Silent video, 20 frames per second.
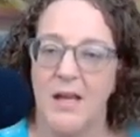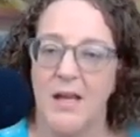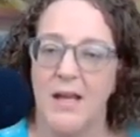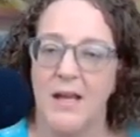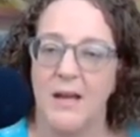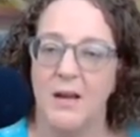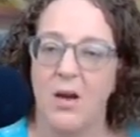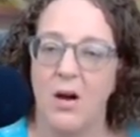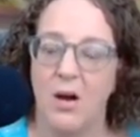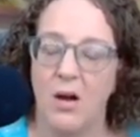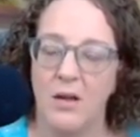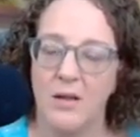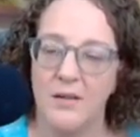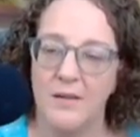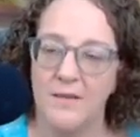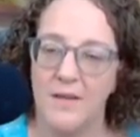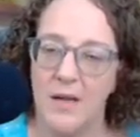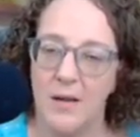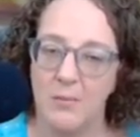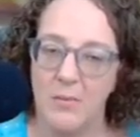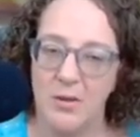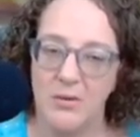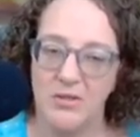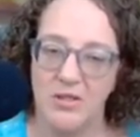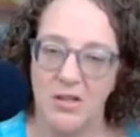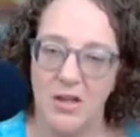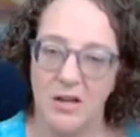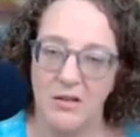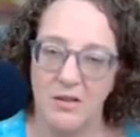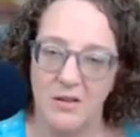and all of the
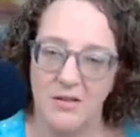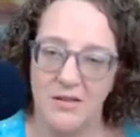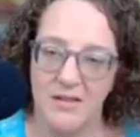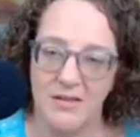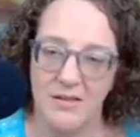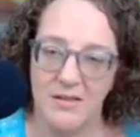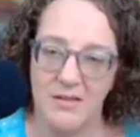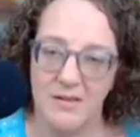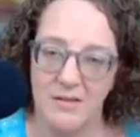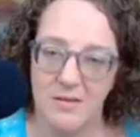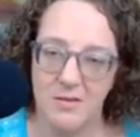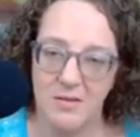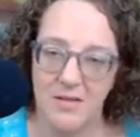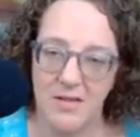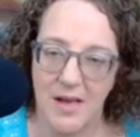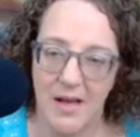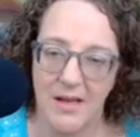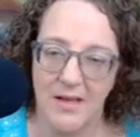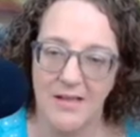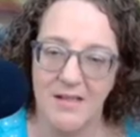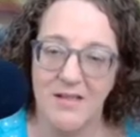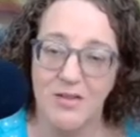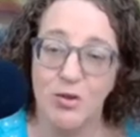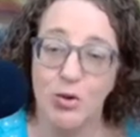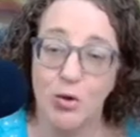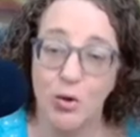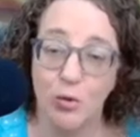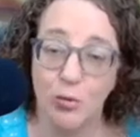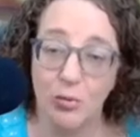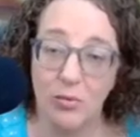emotion on our distancer side is
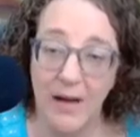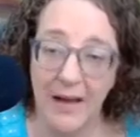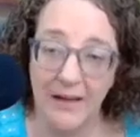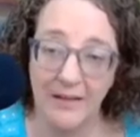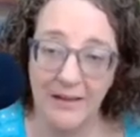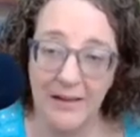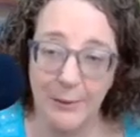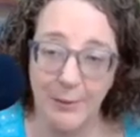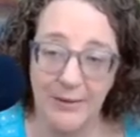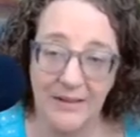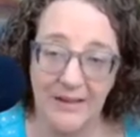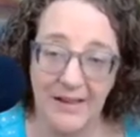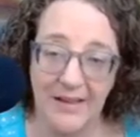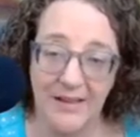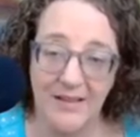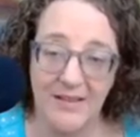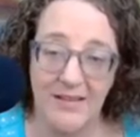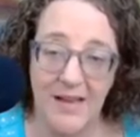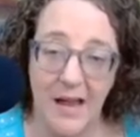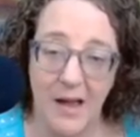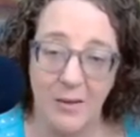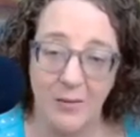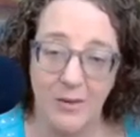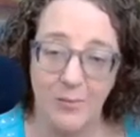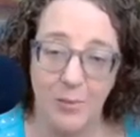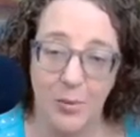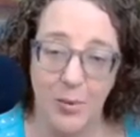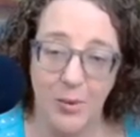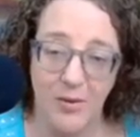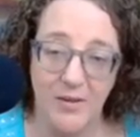directly related to how
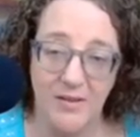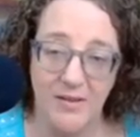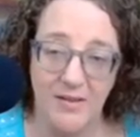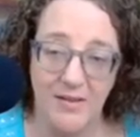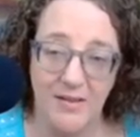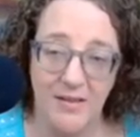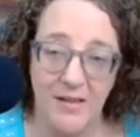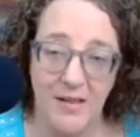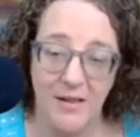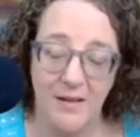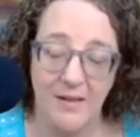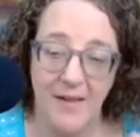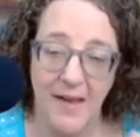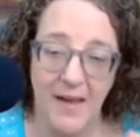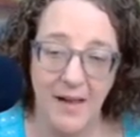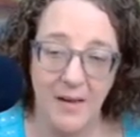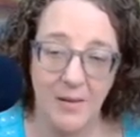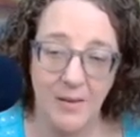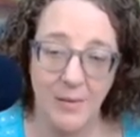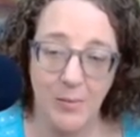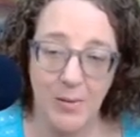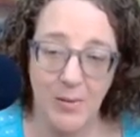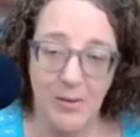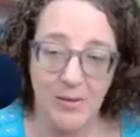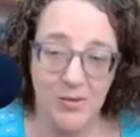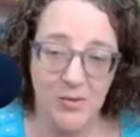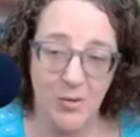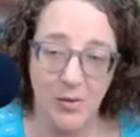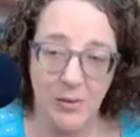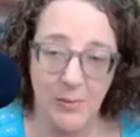important that
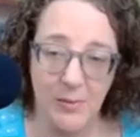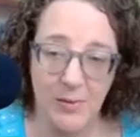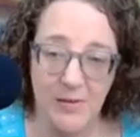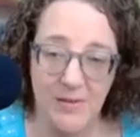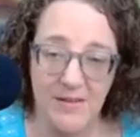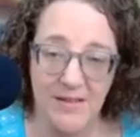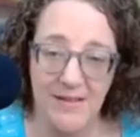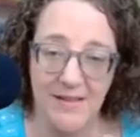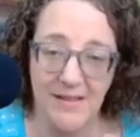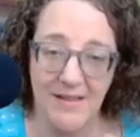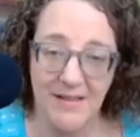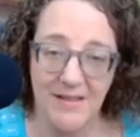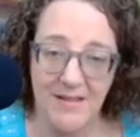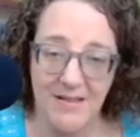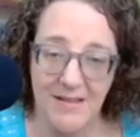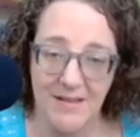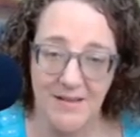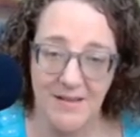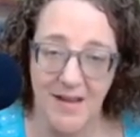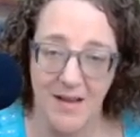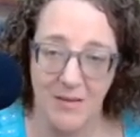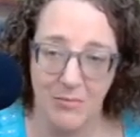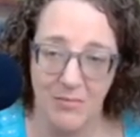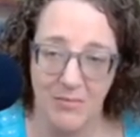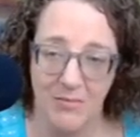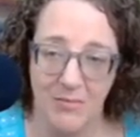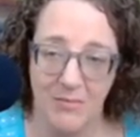pursuer person is to them.